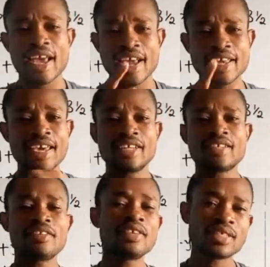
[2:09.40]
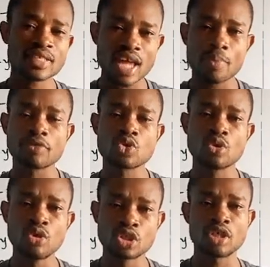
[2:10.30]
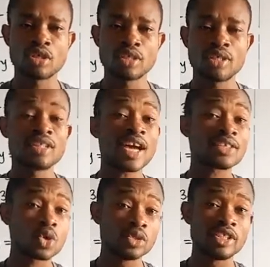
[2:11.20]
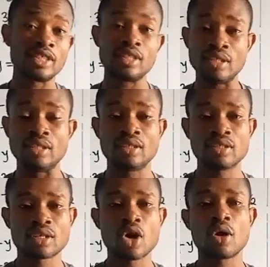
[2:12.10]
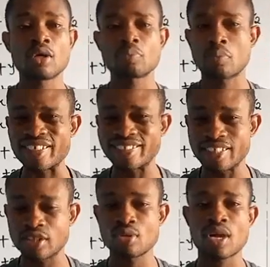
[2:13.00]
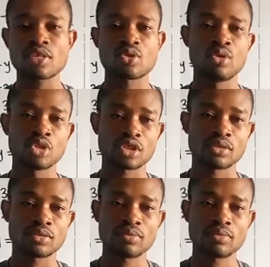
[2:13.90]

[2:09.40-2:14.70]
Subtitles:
Again, there is this type of solution in that ODE called particular solution.